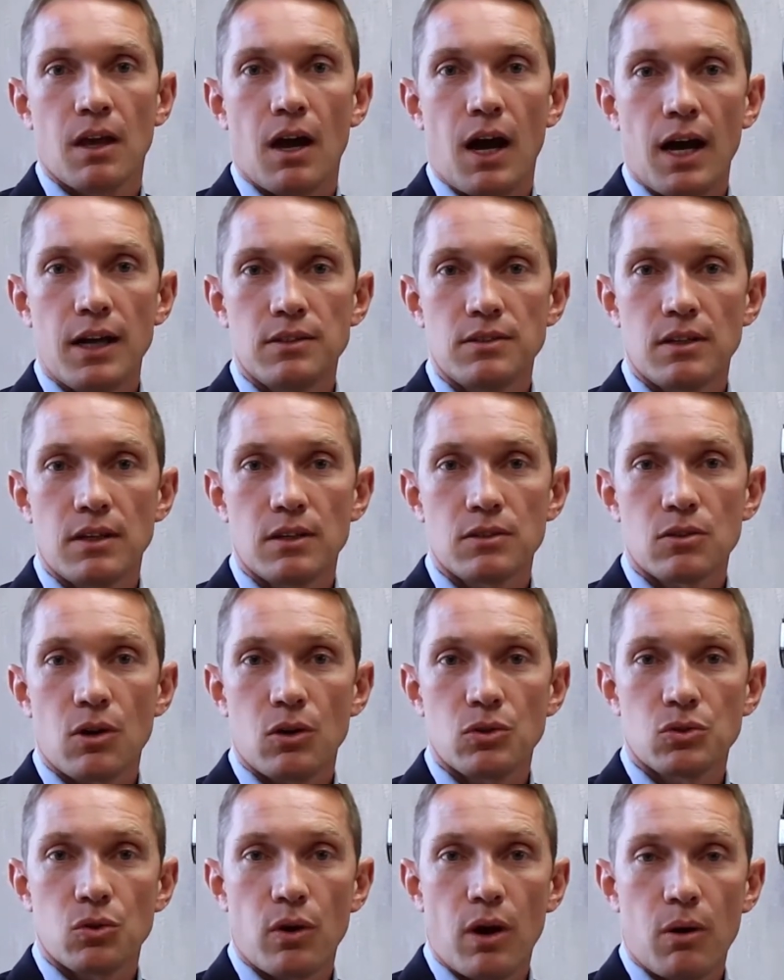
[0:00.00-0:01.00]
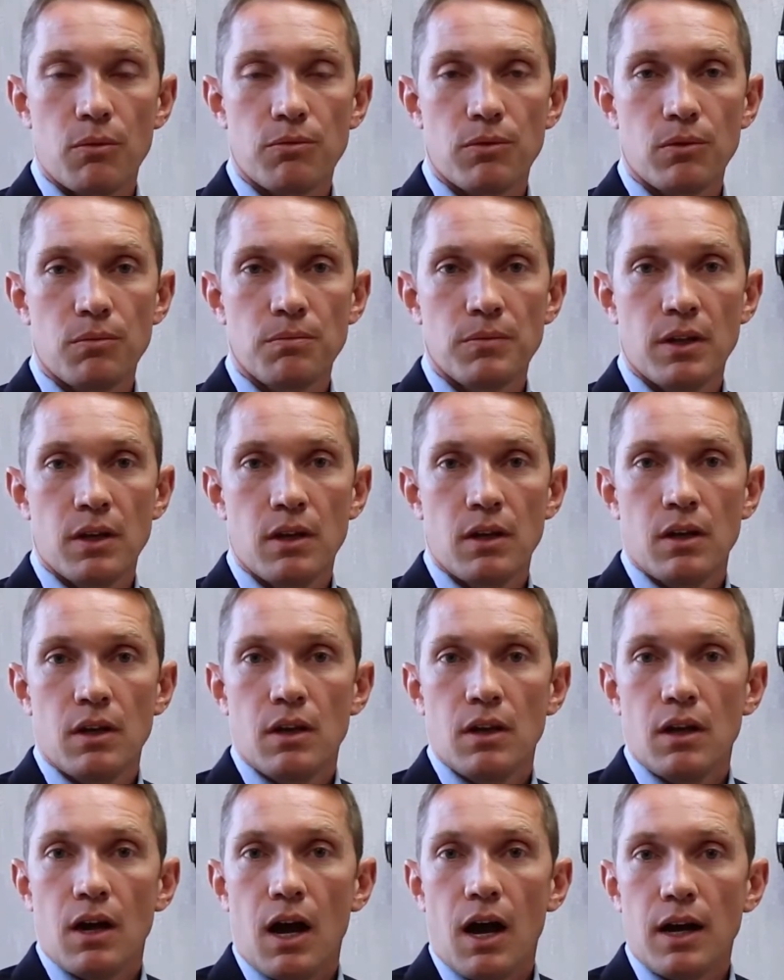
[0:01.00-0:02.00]
Icing is also helpful.
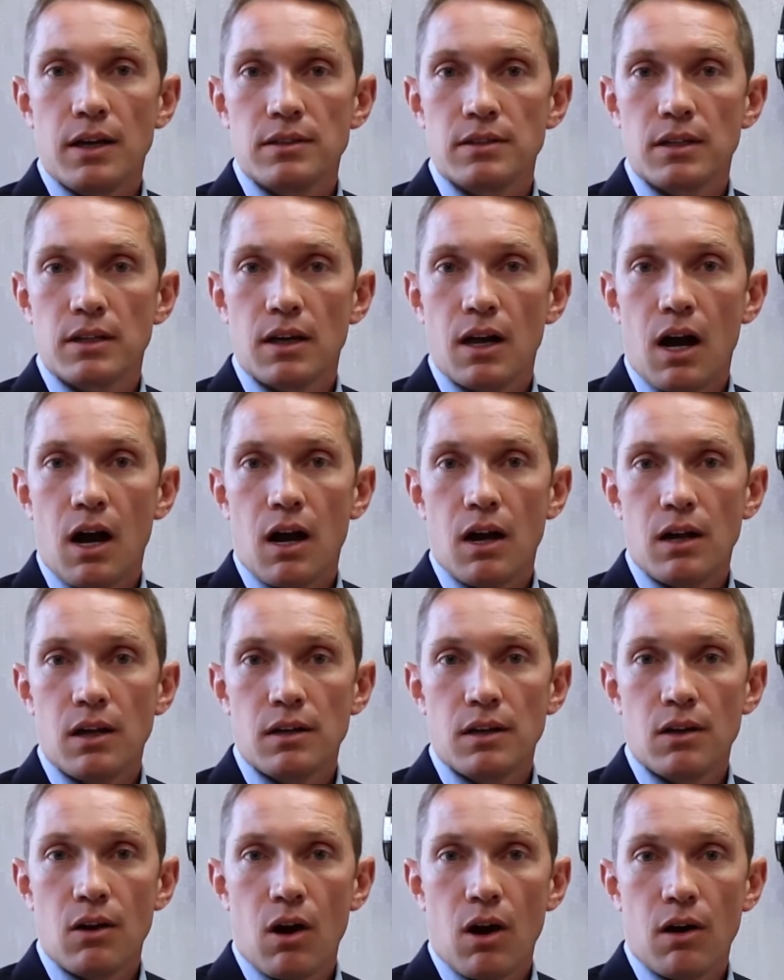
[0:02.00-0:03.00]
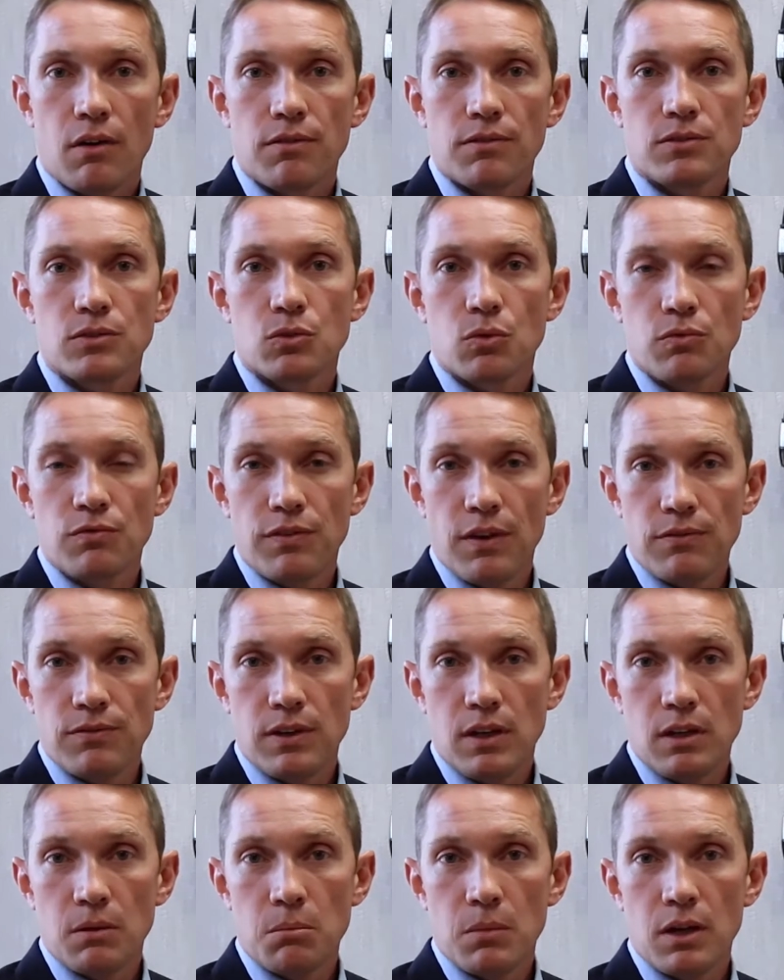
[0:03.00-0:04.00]
Icing on and off,
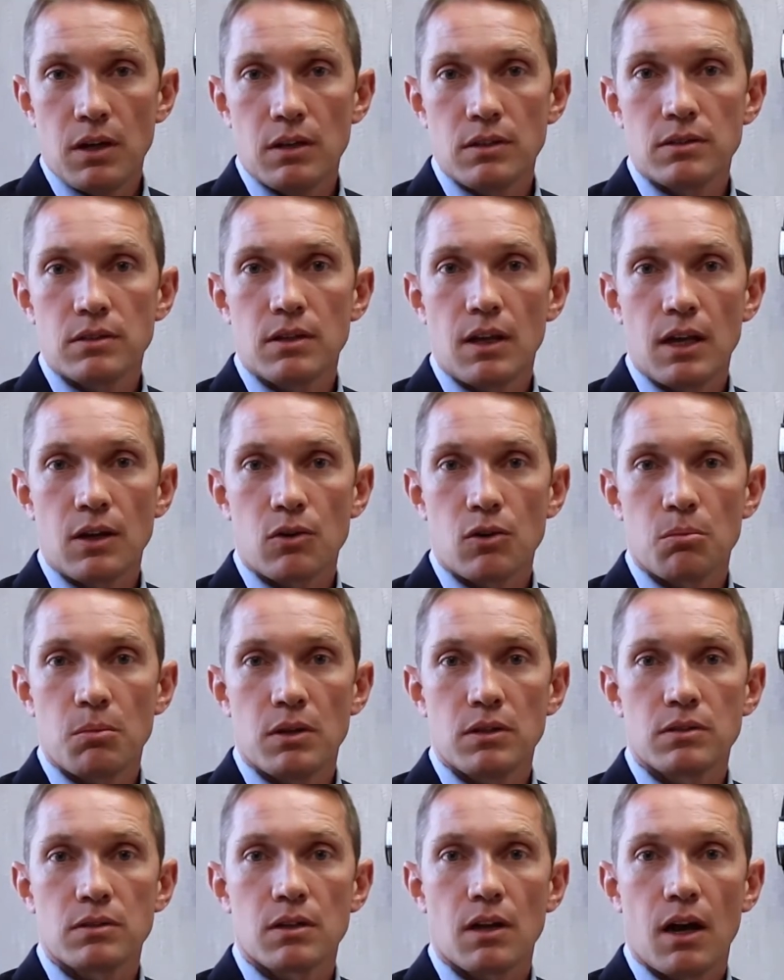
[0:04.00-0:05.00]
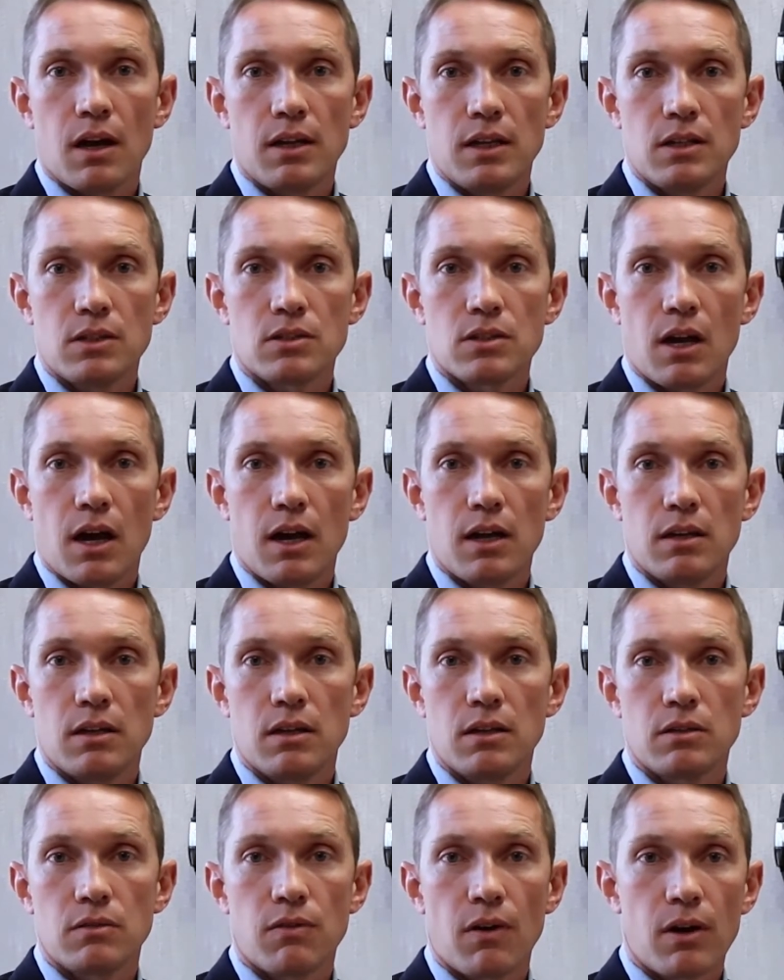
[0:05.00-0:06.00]
15 minutes increments on each side
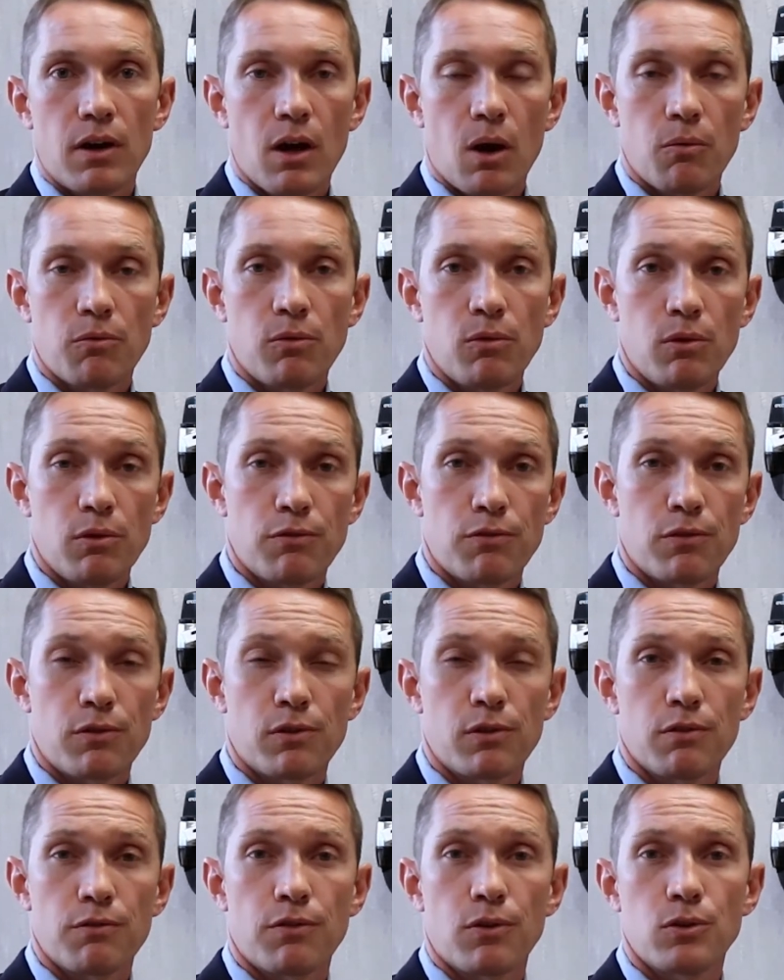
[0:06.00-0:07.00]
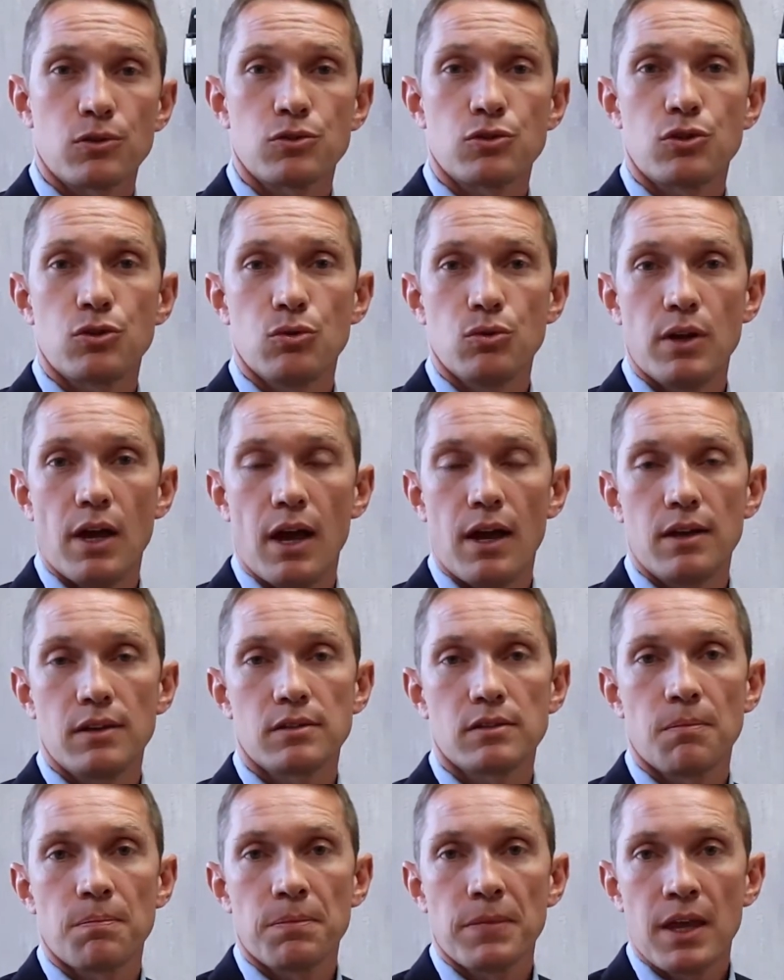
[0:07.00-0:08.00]
is very helpful for the first 2
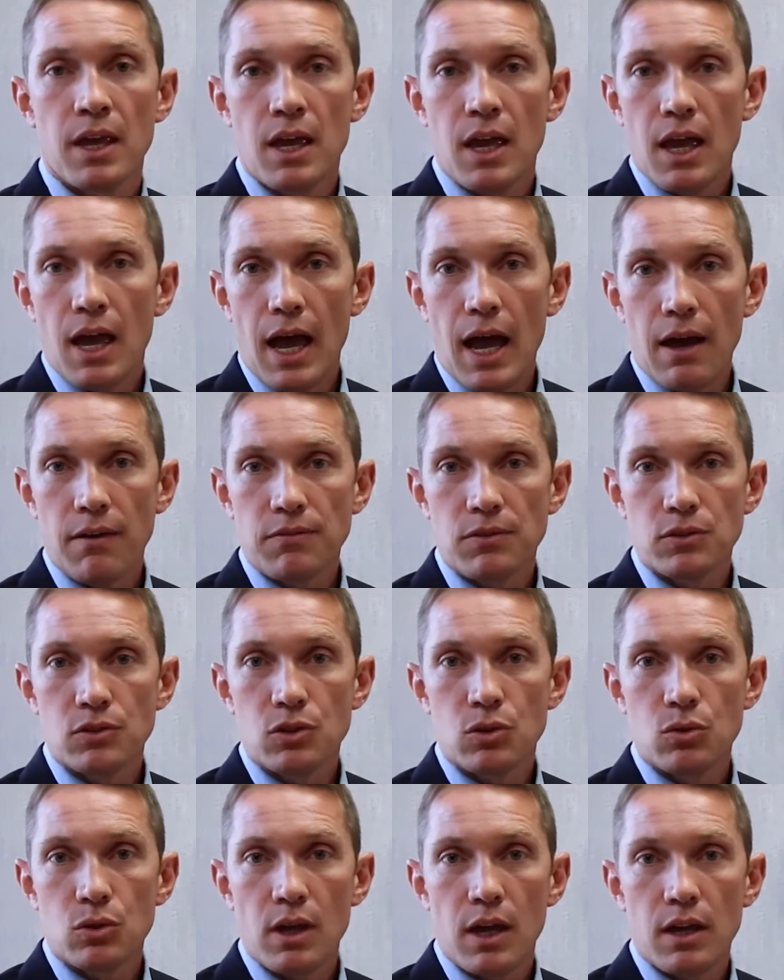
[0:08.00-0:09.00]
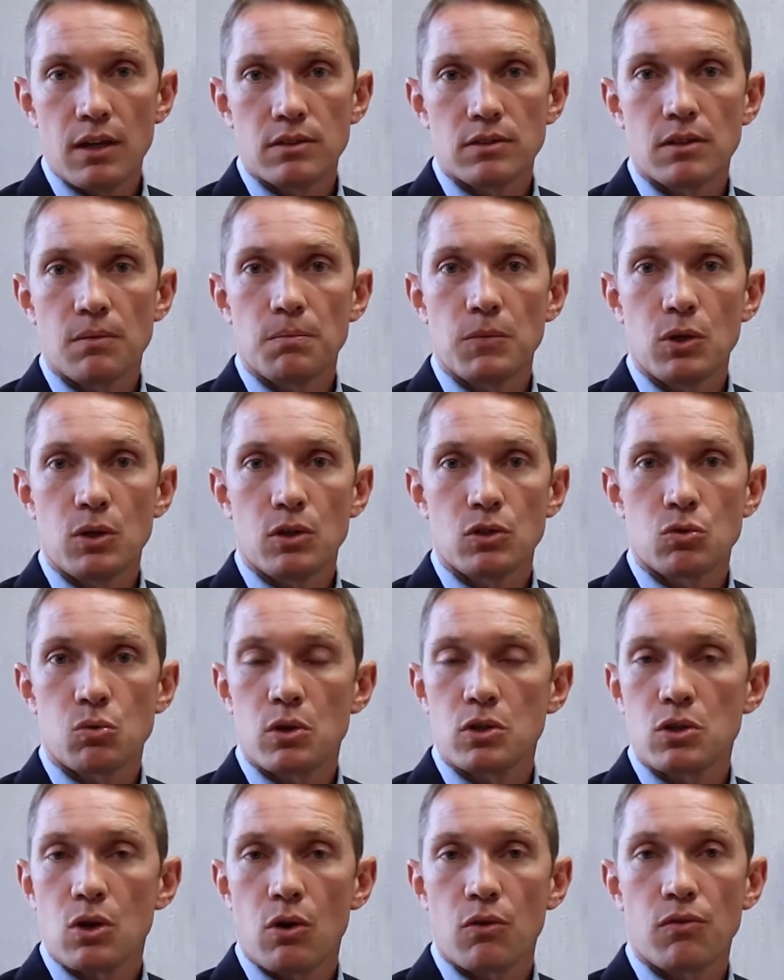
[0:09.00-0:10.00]
days. After 2 days, you can
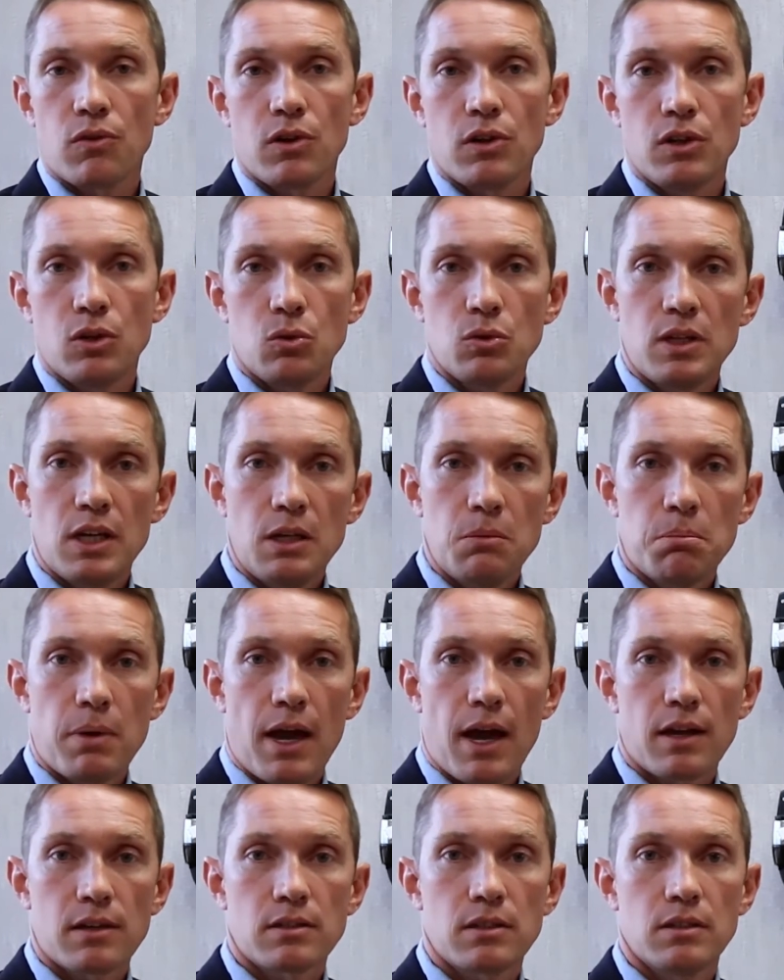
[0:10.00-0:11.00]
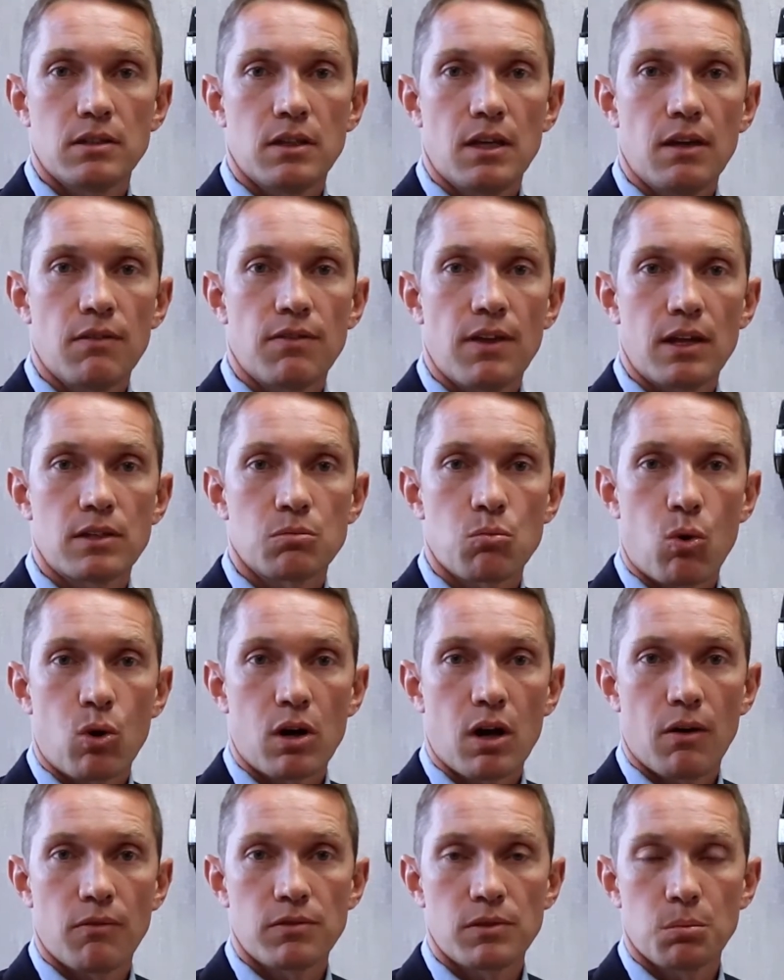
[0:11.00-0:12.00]
switch over and use heat packs if that's more
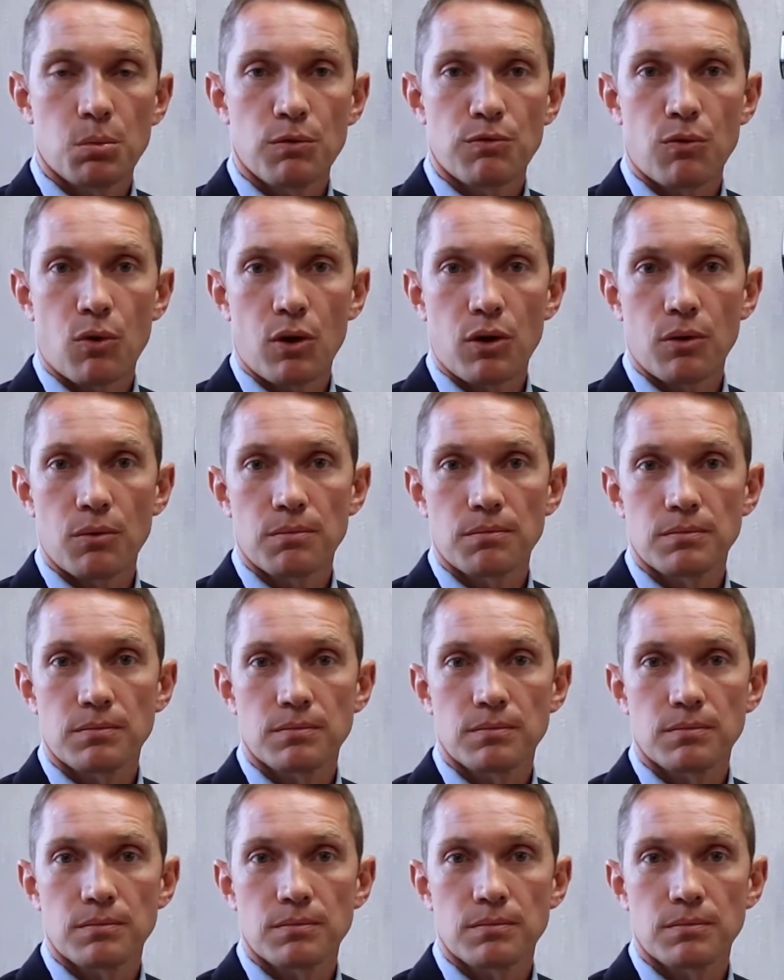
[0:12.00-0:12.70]
comfortable for you.